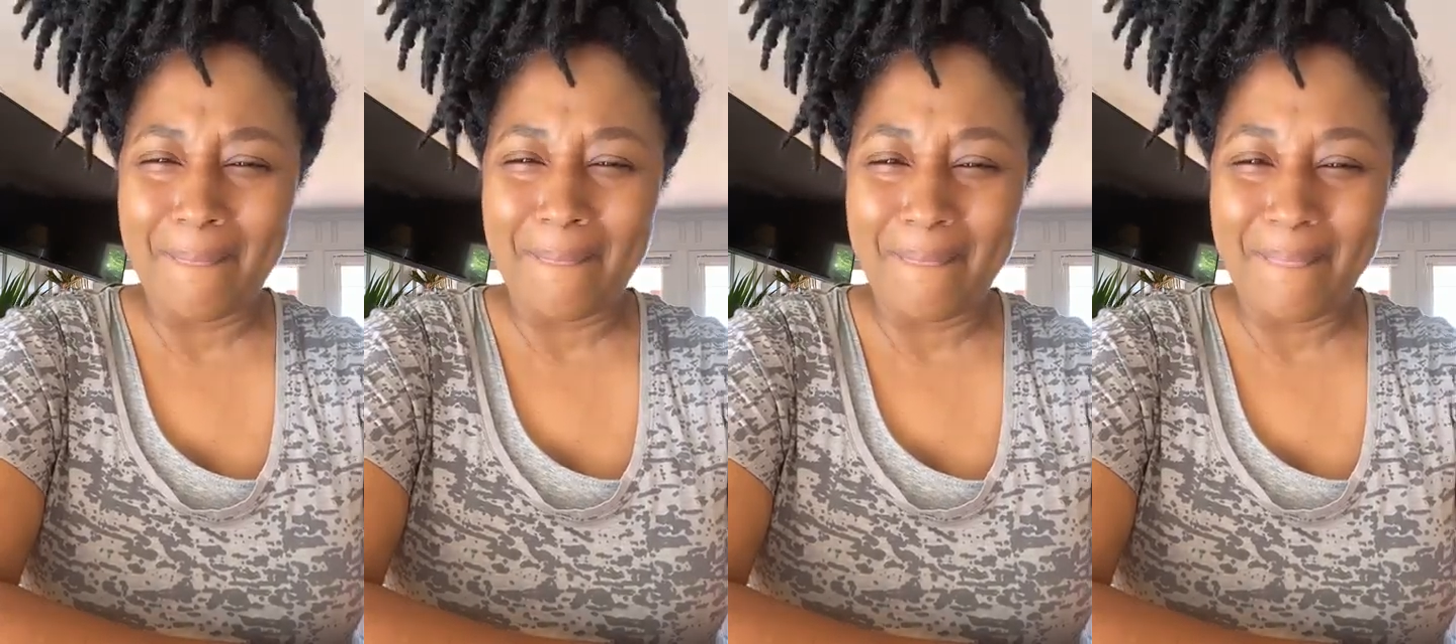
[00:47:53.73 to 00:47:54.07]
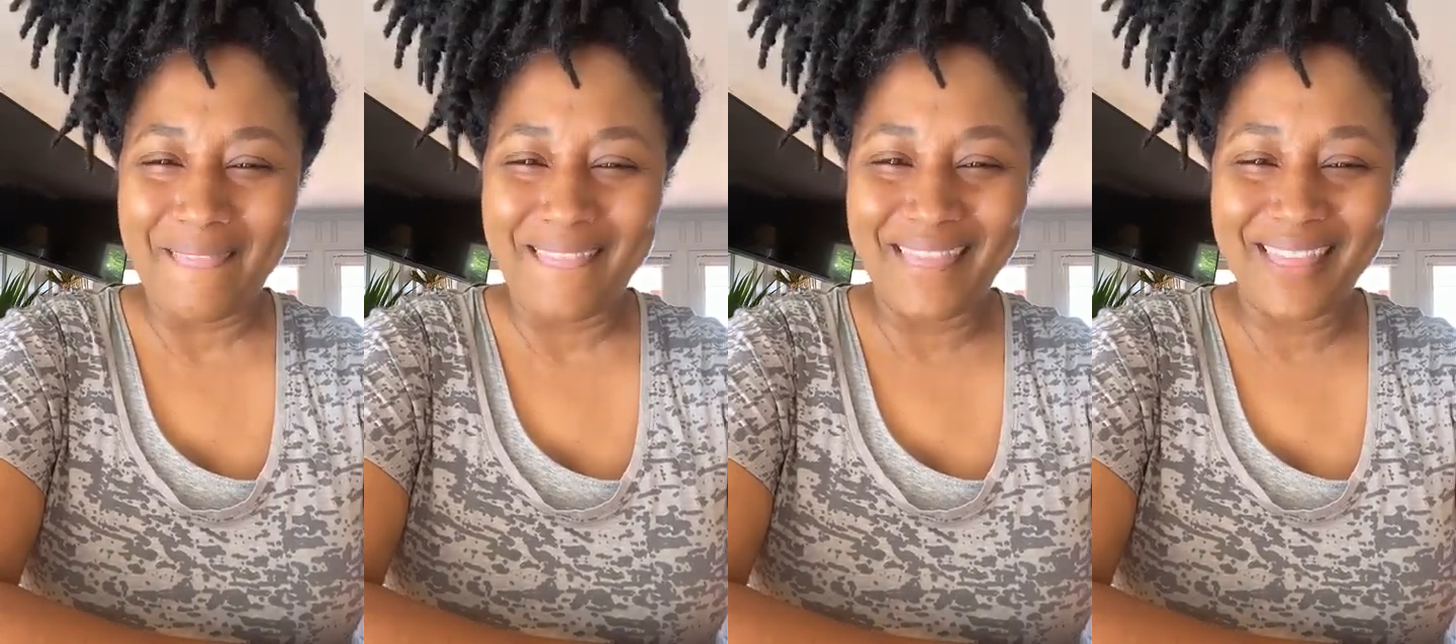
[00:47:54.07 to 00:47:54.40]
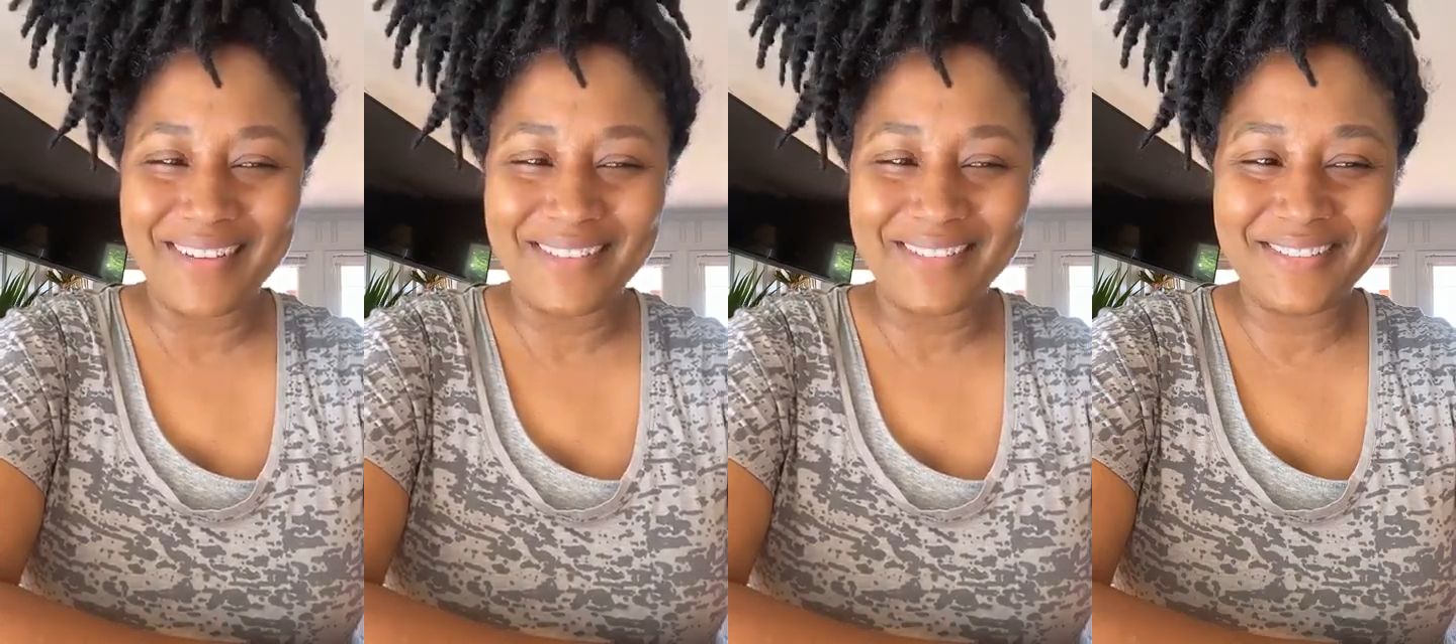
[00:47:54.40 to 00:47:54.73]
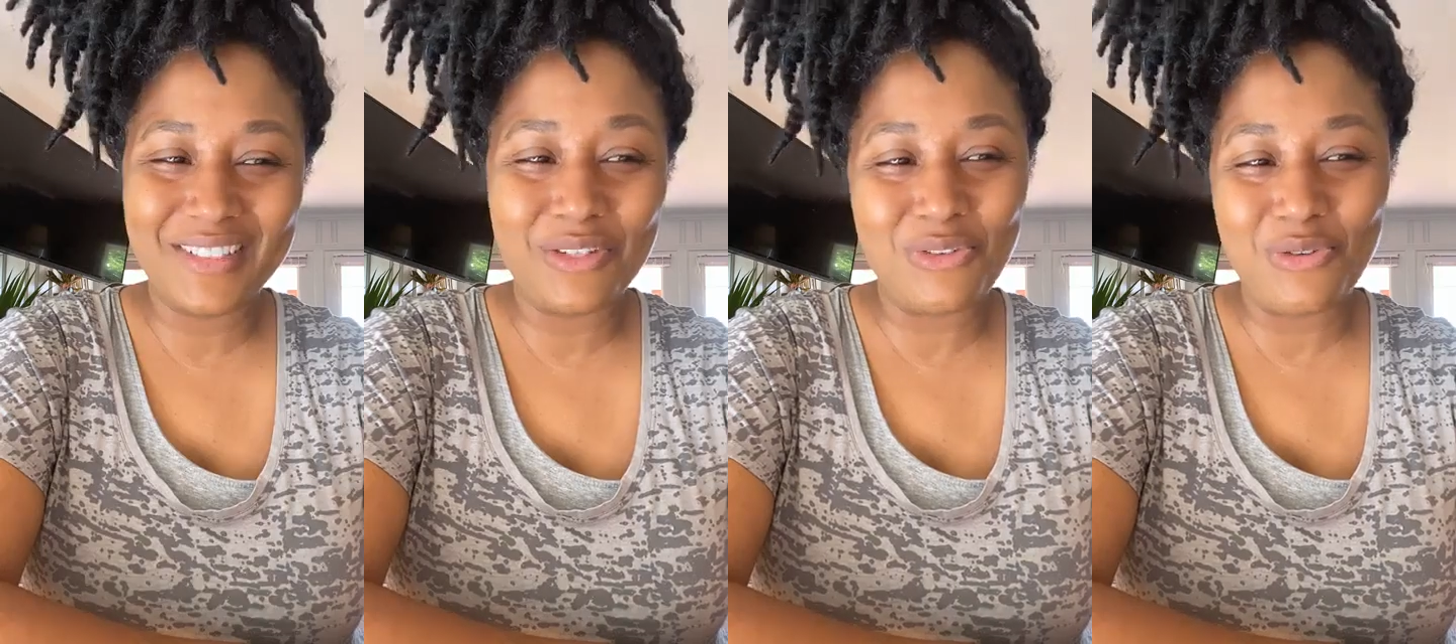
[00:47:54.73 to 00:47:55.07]

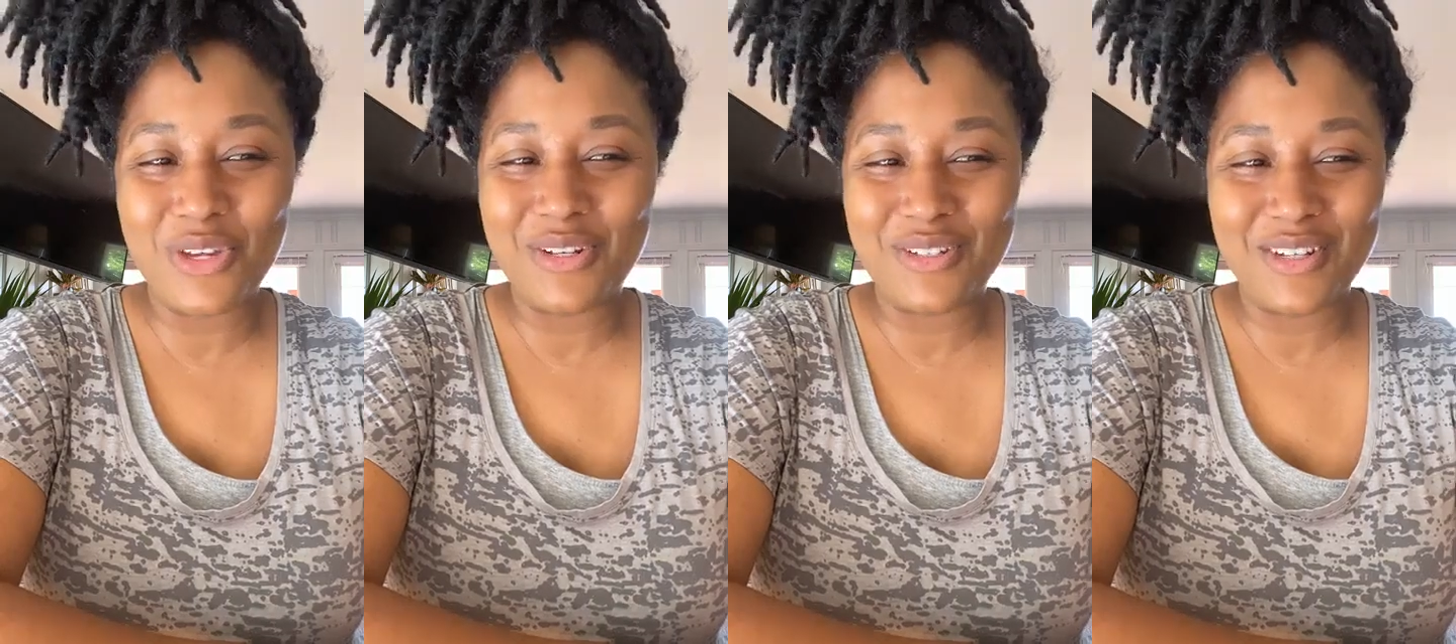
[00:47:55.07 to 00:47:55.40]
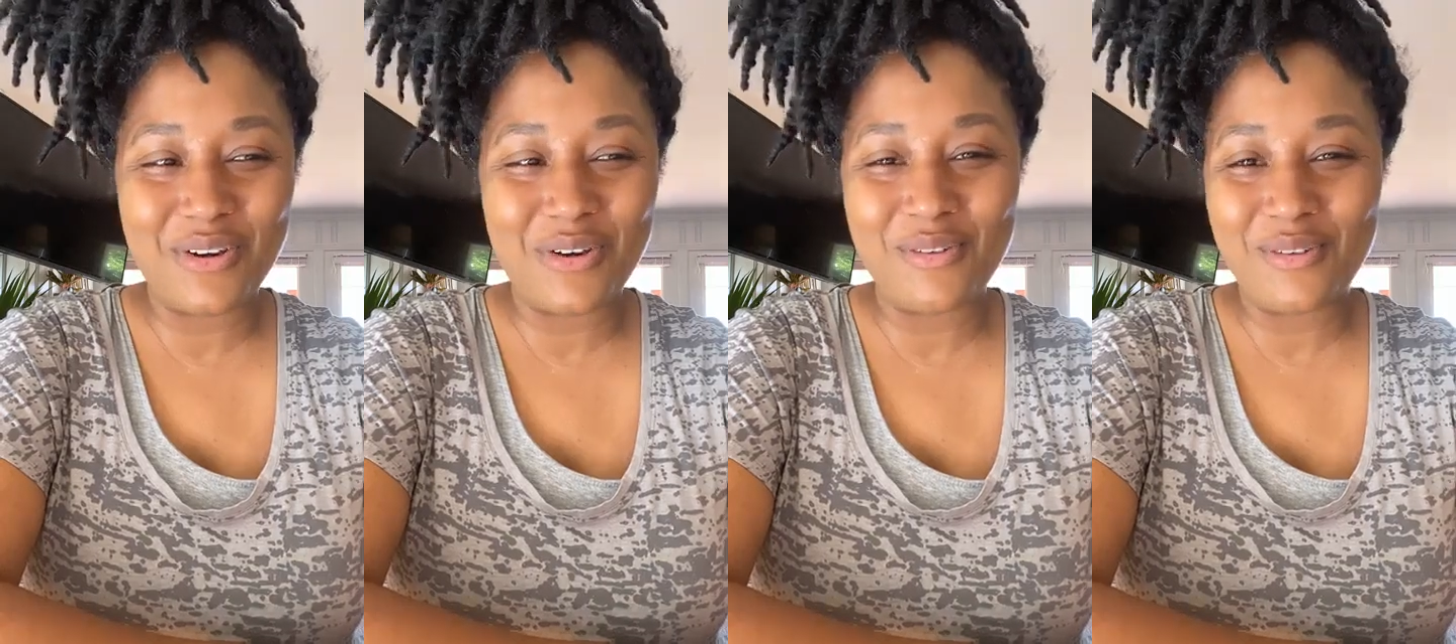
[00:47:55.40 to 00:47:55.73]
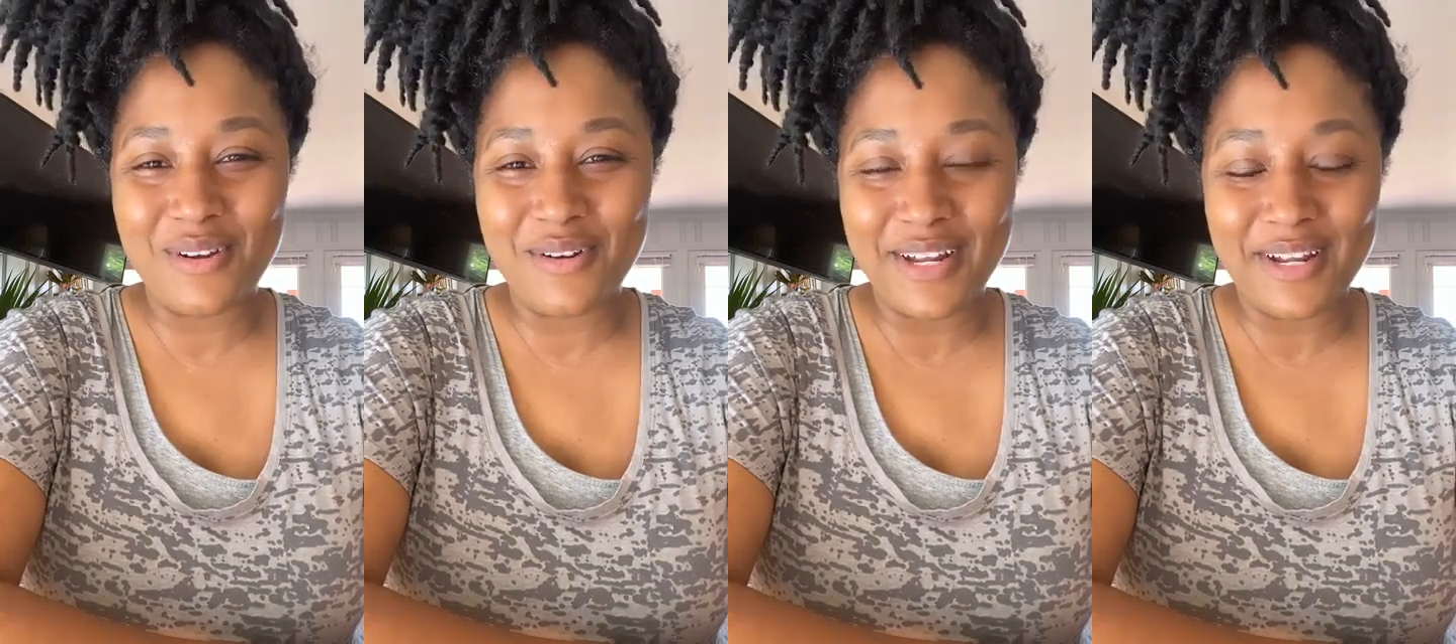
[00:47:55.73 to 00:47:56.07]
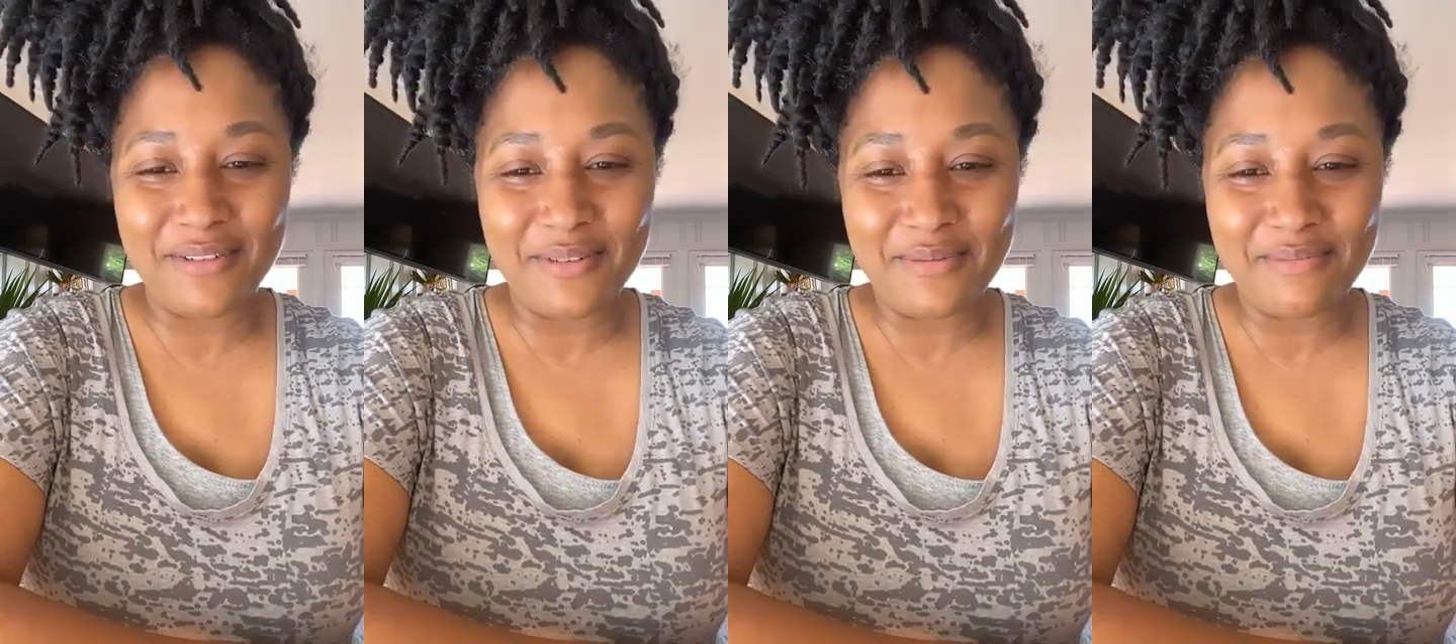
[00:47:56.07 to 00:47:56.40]
It was a few years ago,
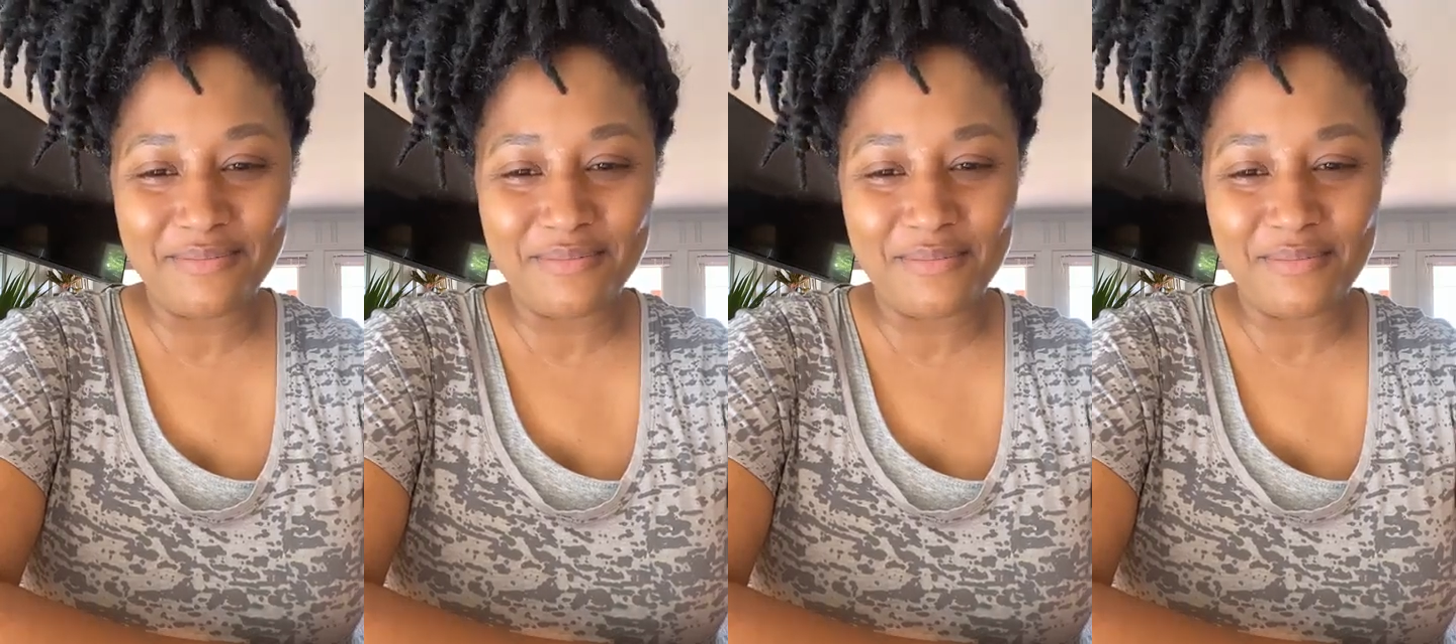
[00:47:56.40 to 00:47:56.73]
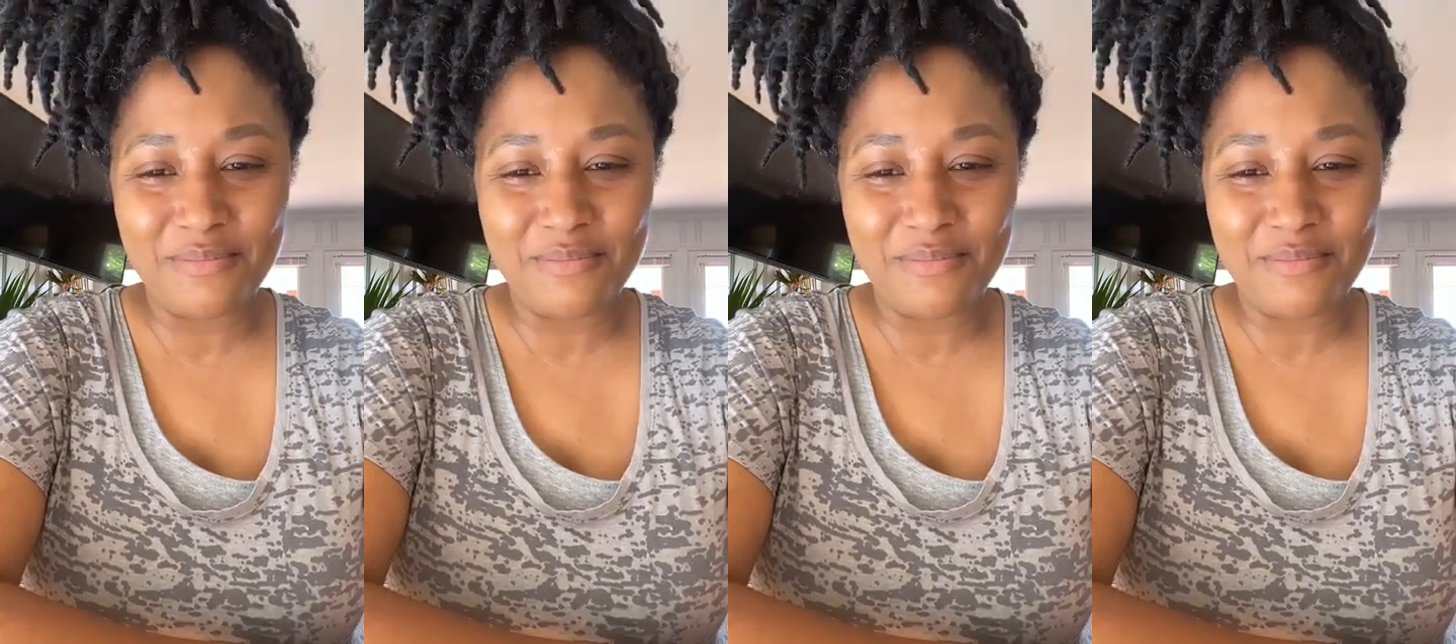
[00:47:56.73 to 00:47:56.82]
Laura Ingraham.